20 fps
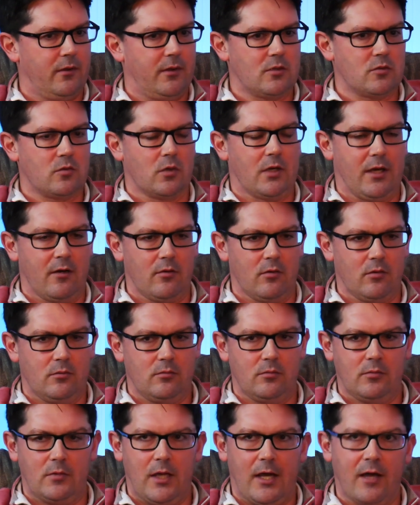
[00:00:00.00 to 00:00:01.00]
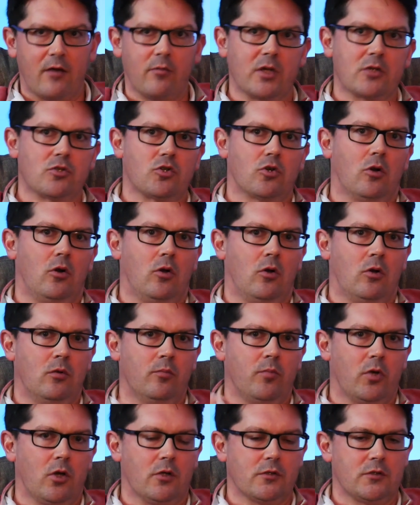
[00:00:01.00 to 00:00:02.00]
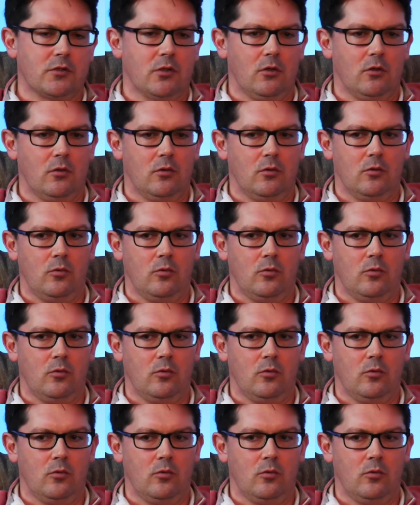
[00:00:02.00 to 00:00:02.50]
things were out of my control, but also